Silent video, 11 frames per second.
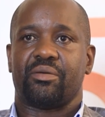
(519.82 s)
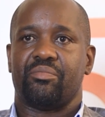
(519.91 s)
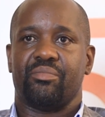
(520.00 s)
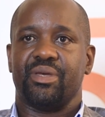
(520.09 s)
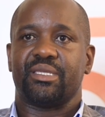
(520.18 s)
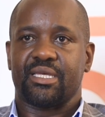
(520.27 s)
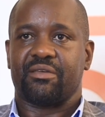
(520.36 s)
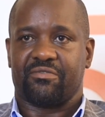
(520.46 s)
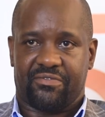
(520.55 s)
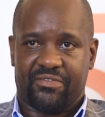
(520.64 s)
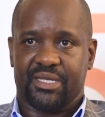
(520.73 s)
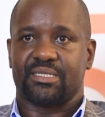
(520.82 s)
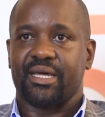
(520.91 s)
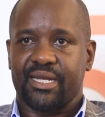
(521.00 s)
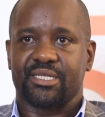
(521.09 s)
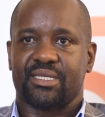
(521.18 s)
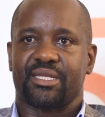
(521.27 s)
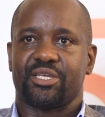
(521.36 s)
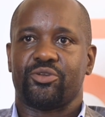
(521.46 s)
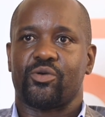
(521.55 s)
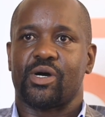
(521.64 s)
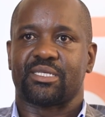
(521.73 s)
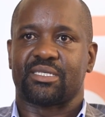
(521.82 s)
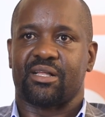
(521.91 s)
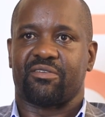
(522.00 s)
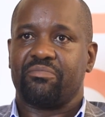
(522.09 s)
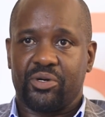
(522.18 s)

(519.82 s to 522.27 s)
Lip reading: meeting first, understanding yourself,